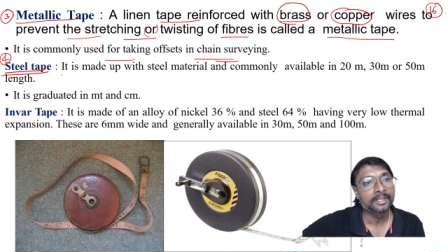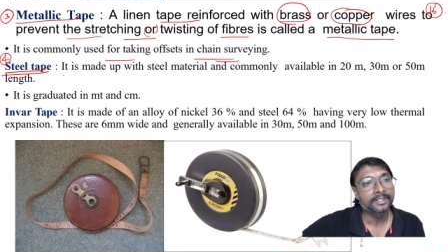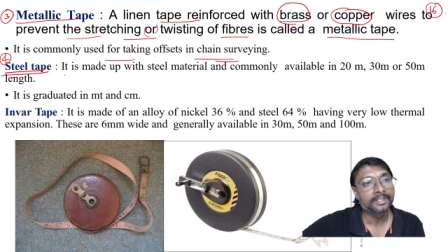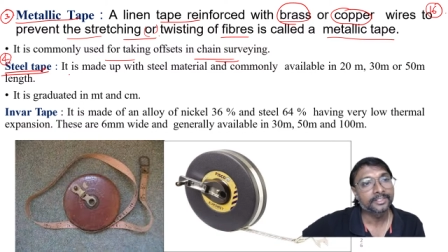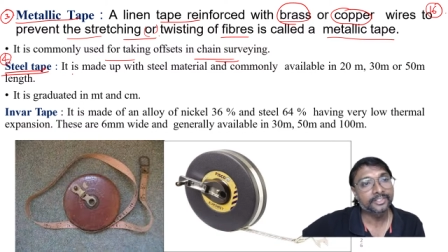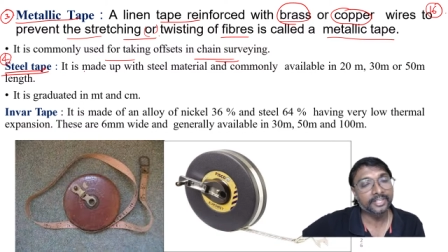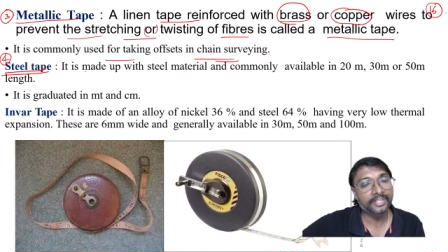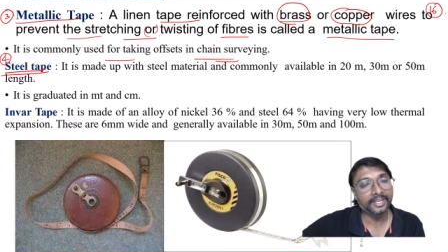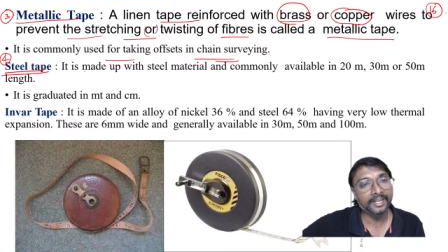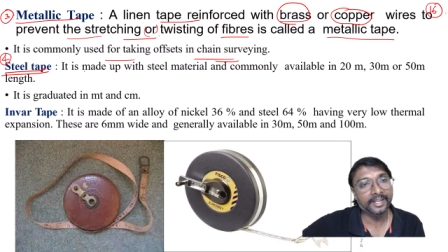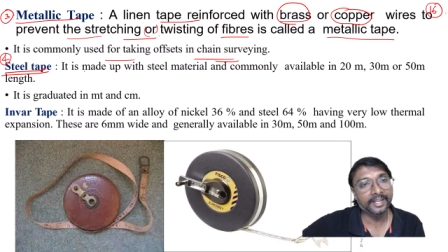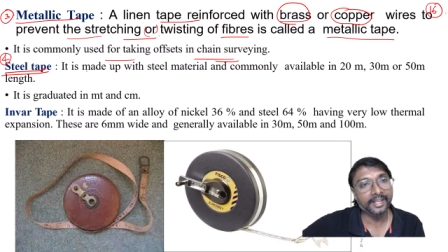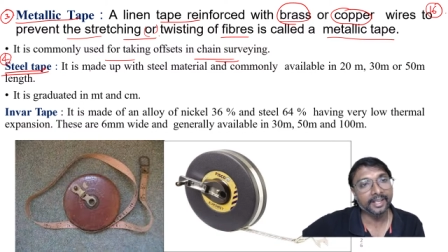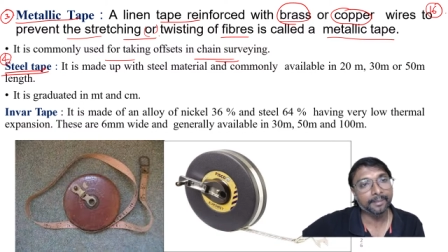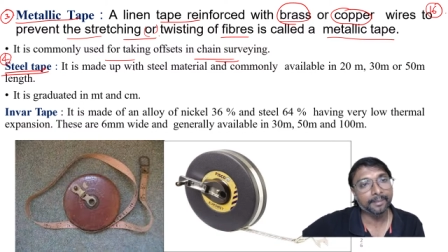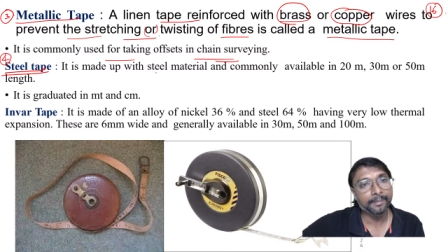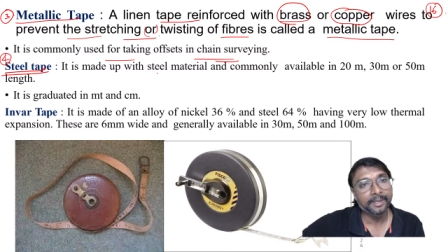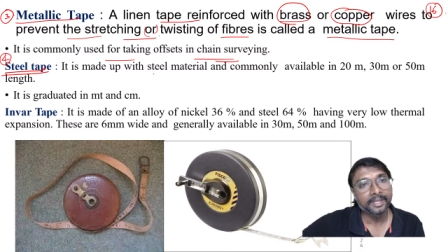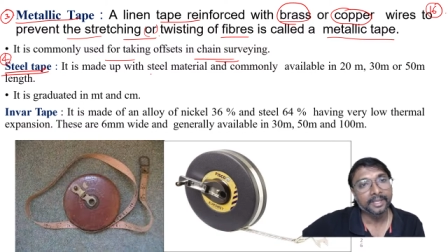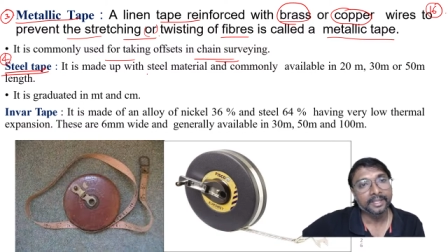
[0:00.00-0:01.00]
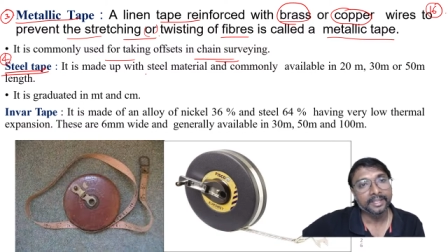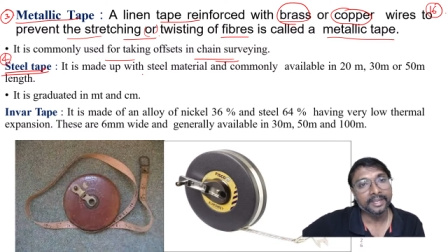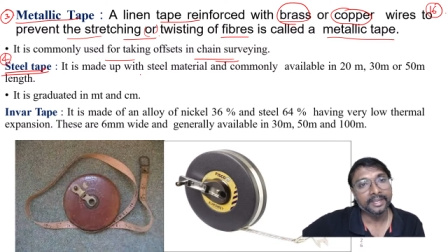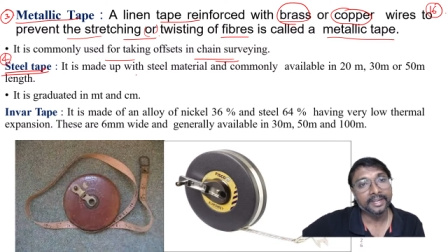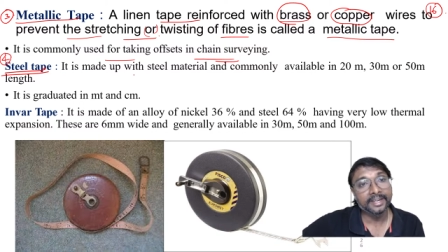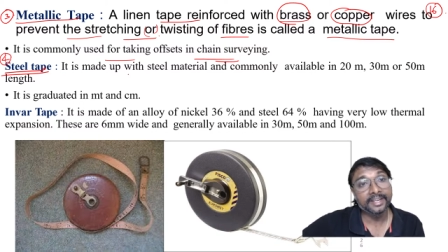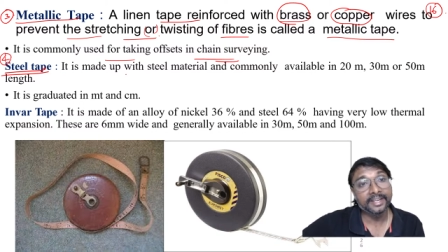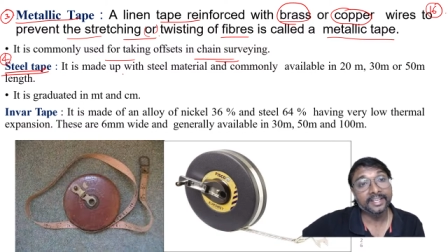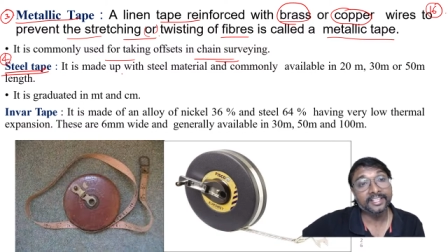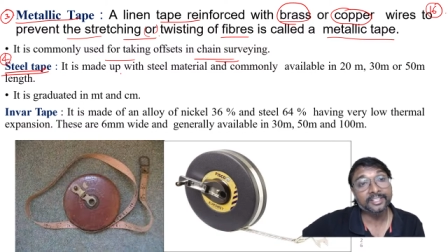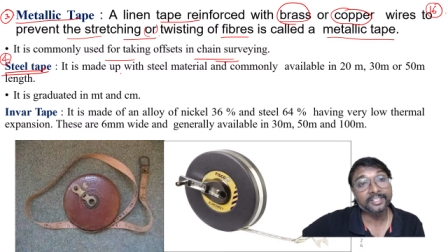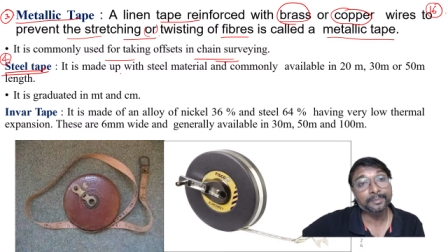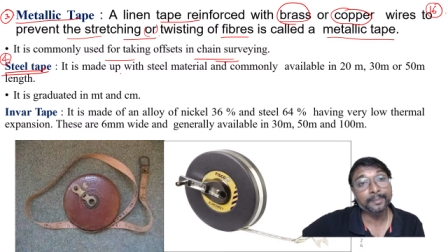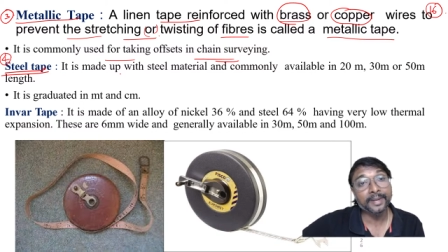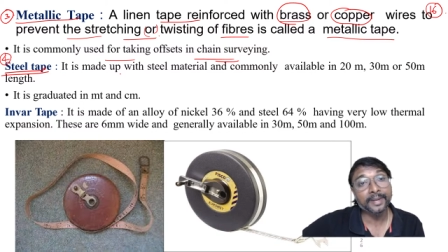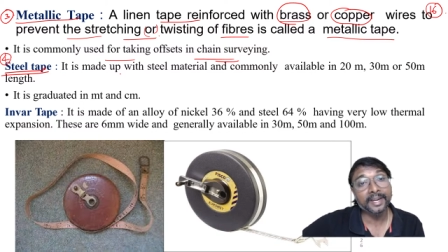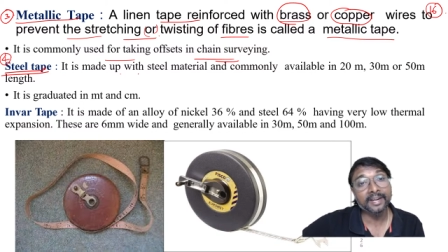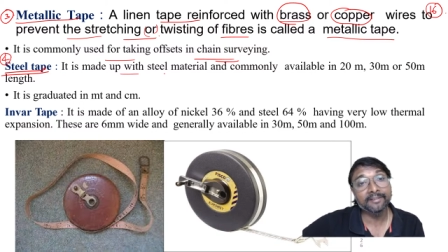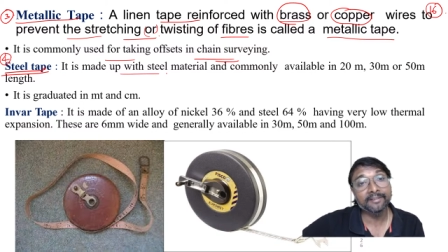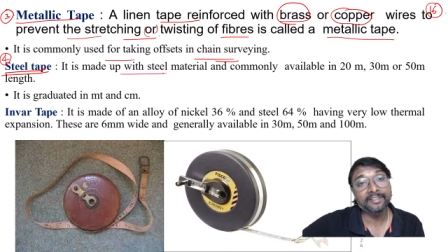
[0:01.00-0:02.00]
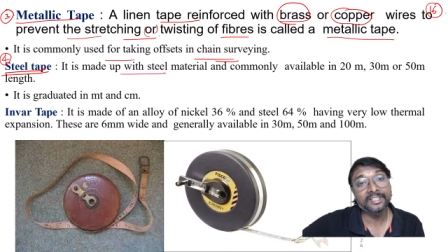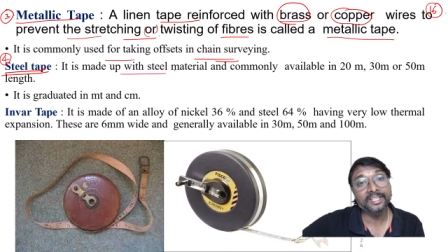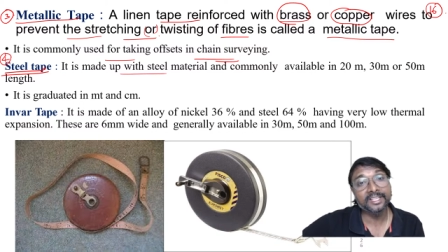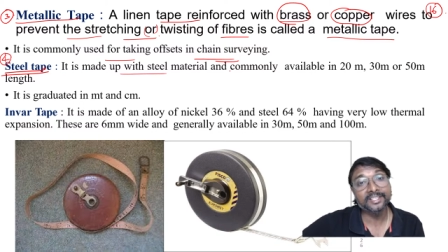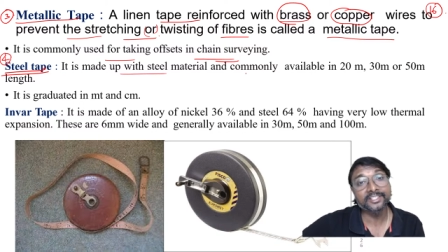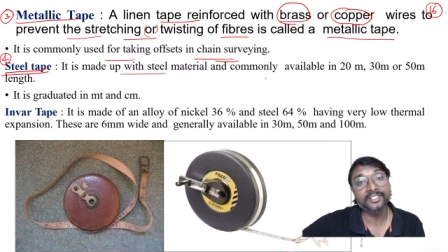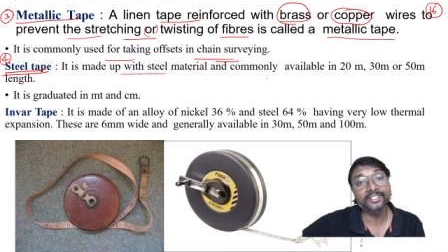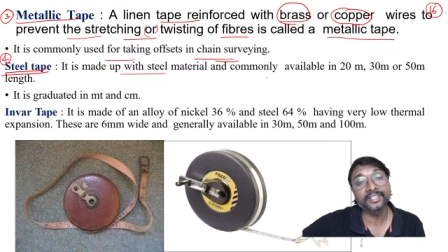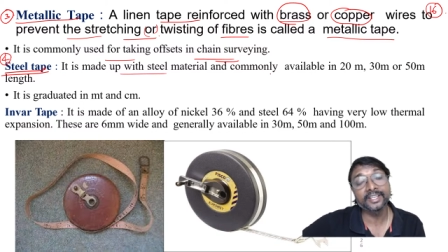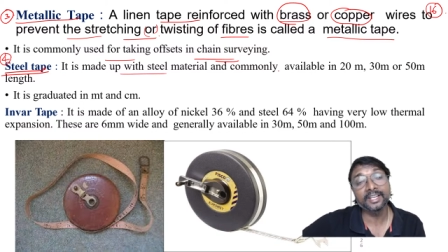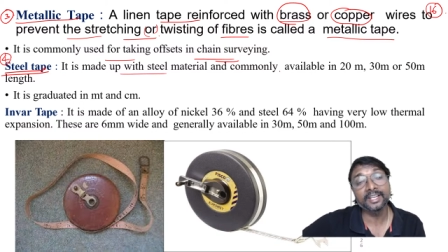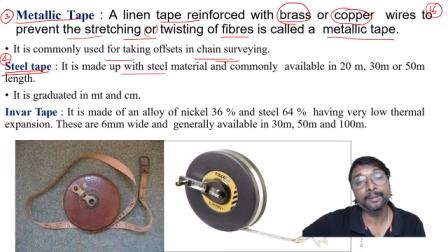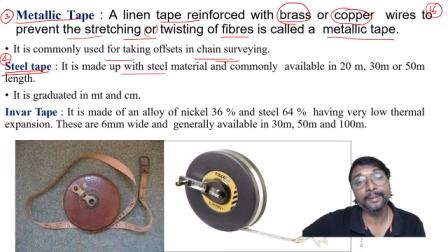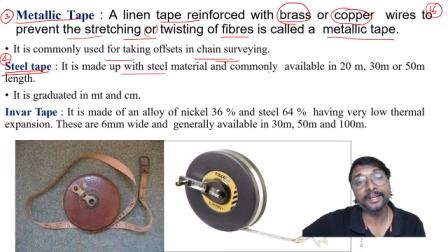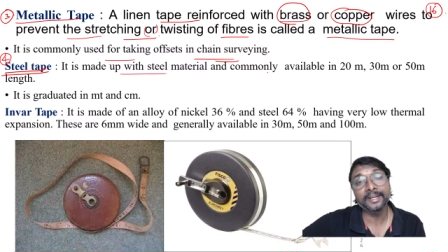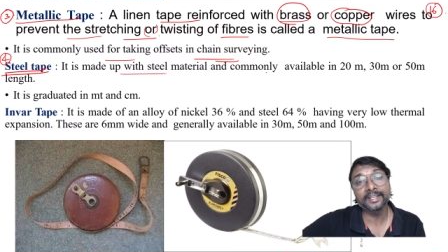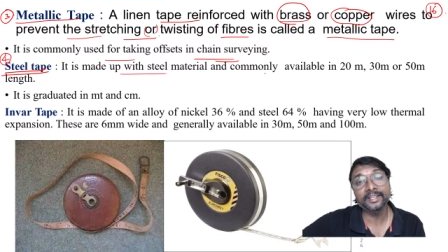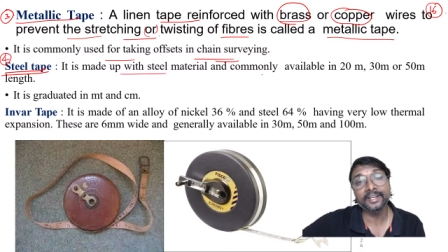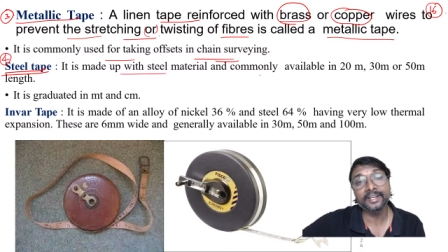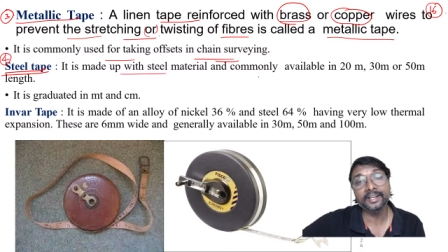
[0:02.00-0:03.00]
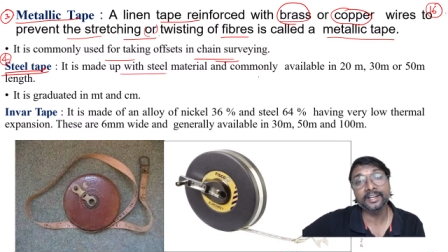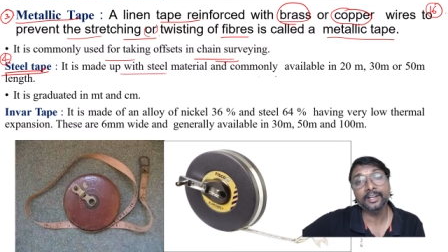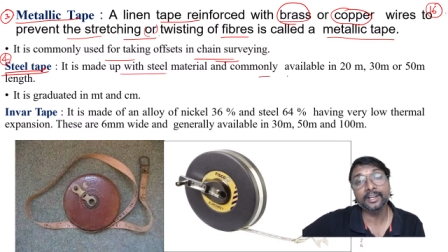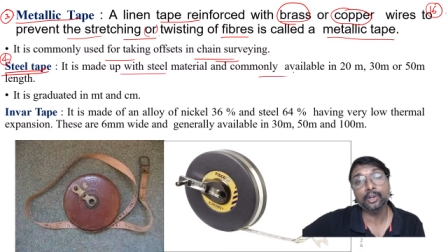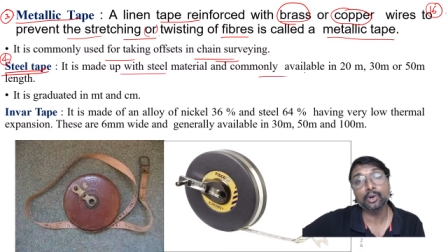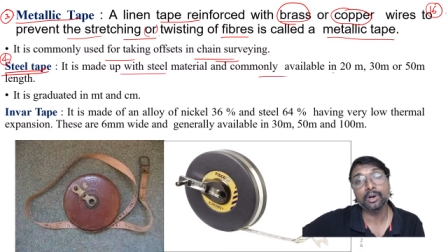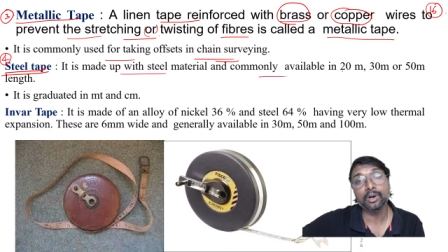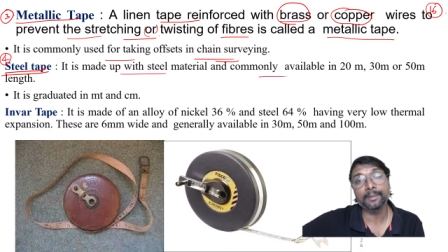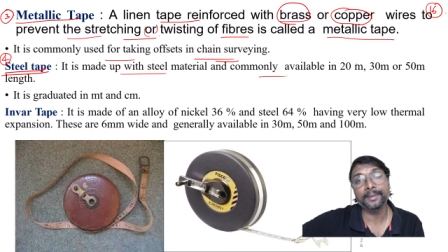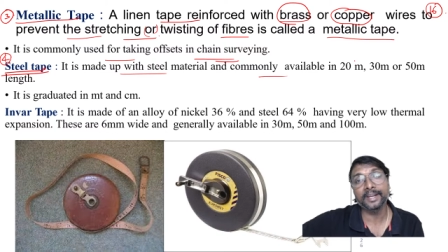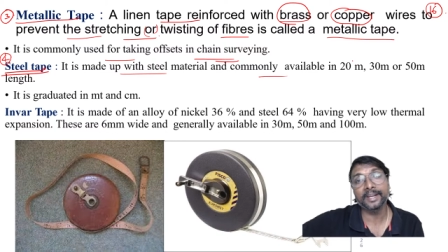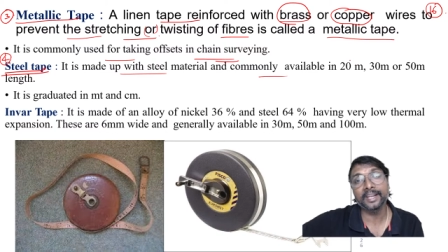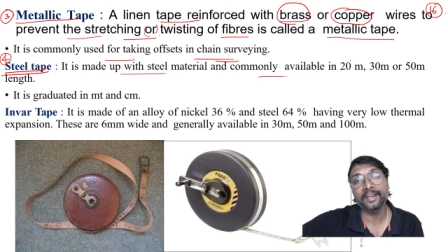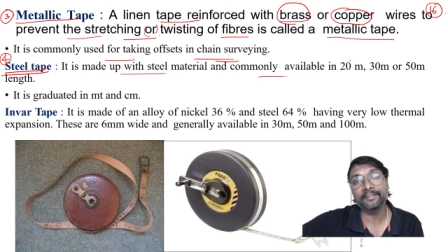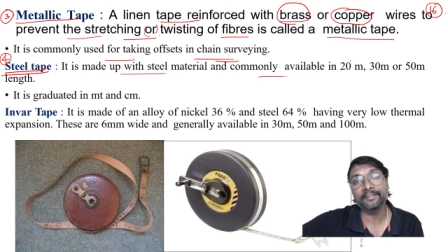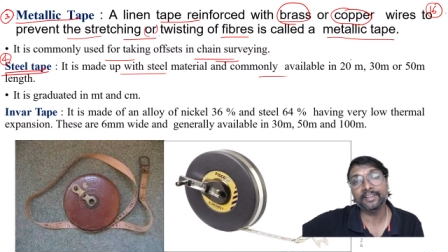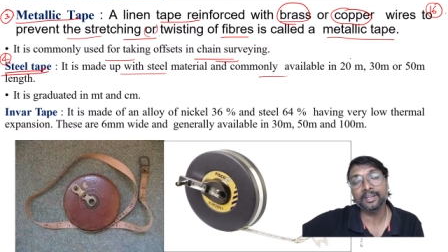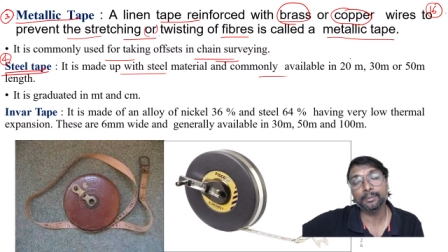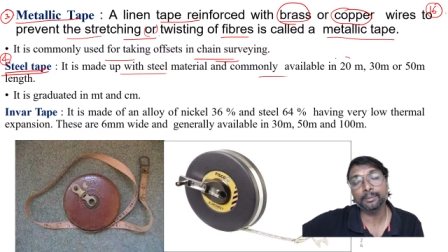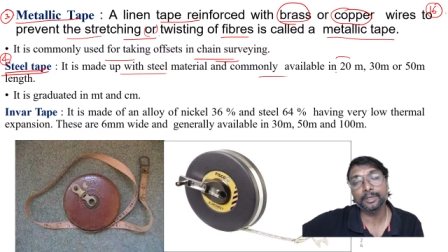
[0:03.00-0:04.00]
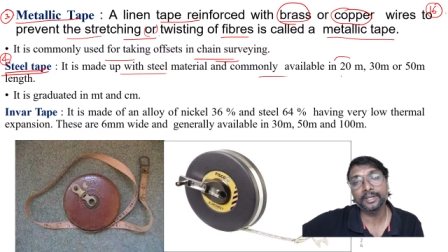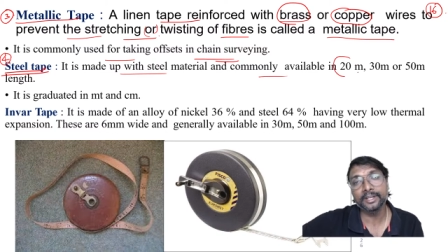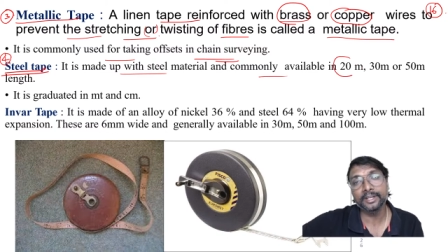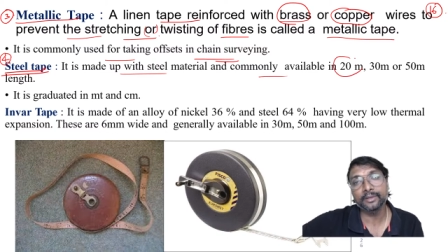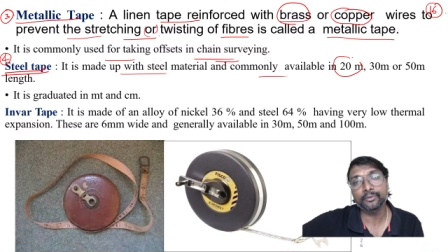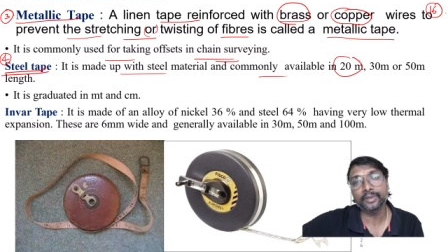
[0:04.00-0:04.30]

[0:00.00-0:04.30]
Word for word: Steel tape. It is made with the steel material and commonly available in